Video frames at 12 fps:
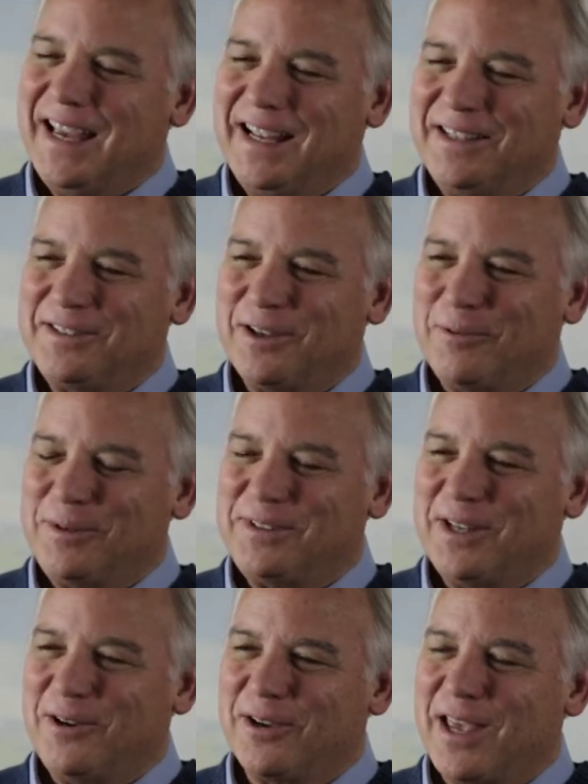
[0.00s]
And so we
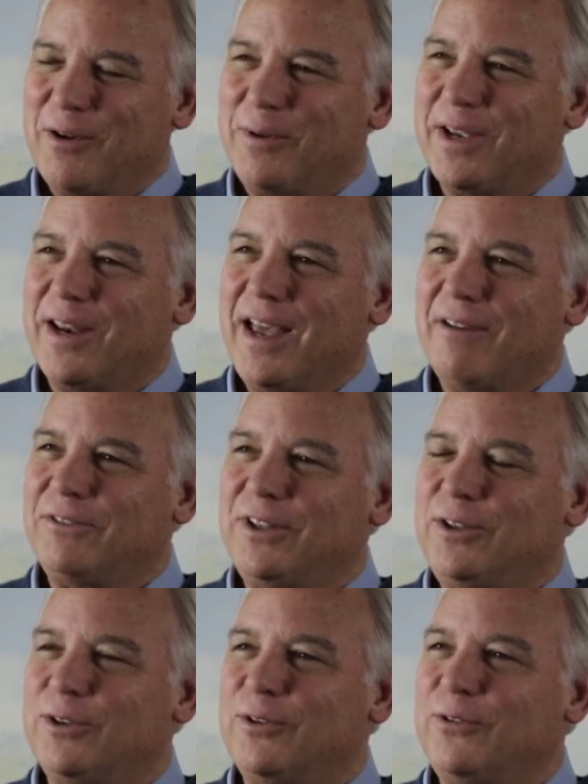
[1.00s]
said, okay, we're going to have
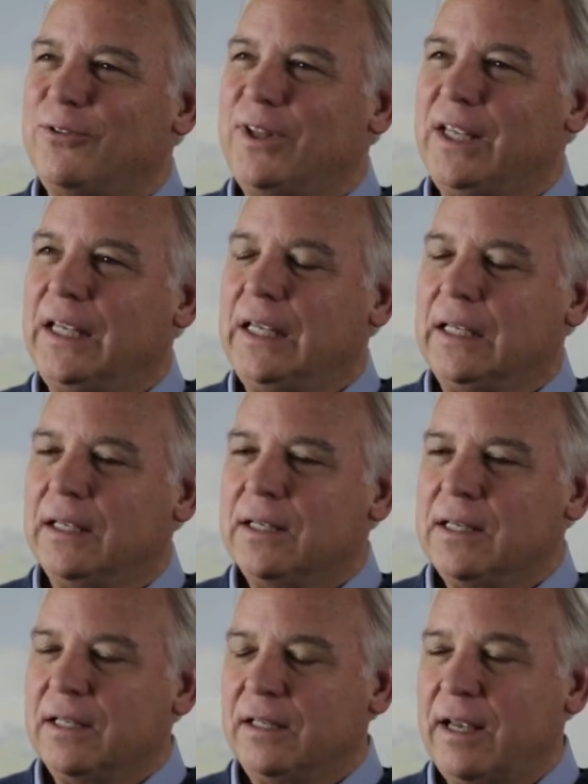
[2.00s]
to use the
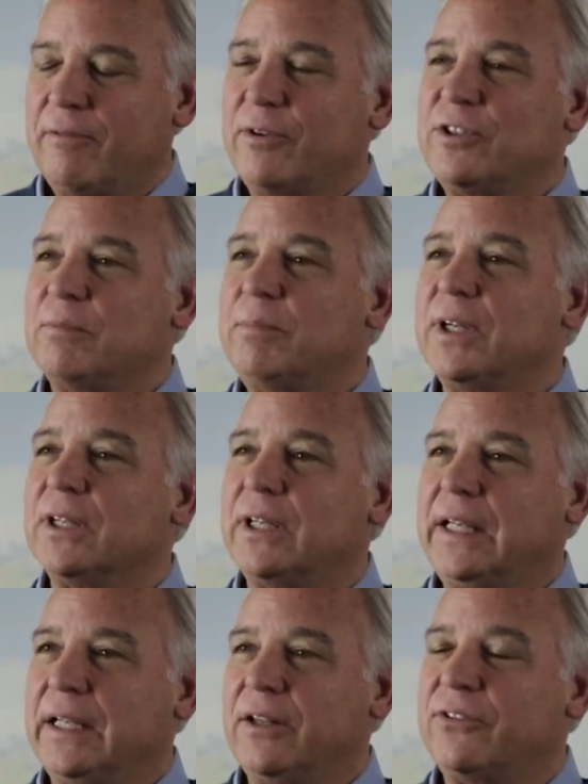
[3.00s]

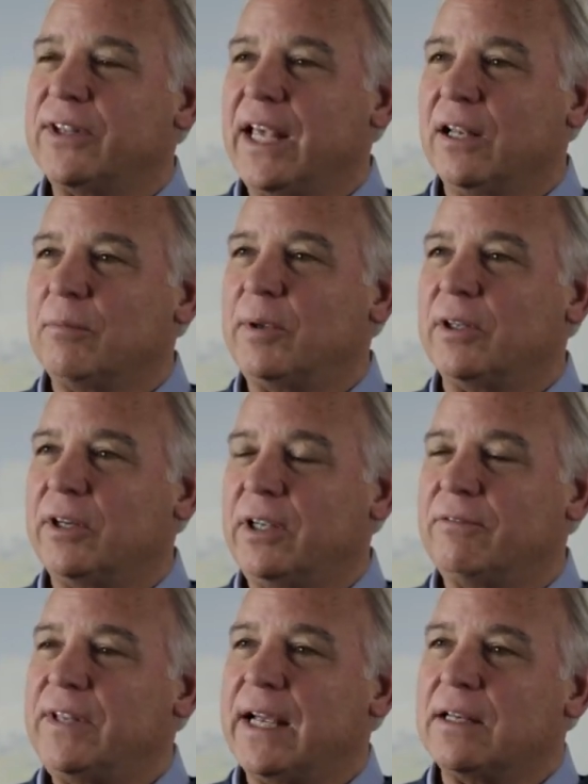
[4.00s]
leverageability and the
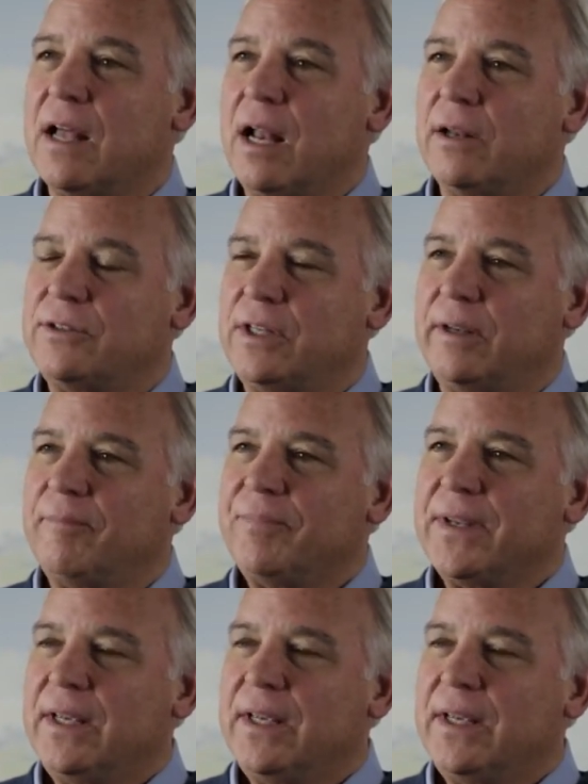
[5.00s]
scalability of technology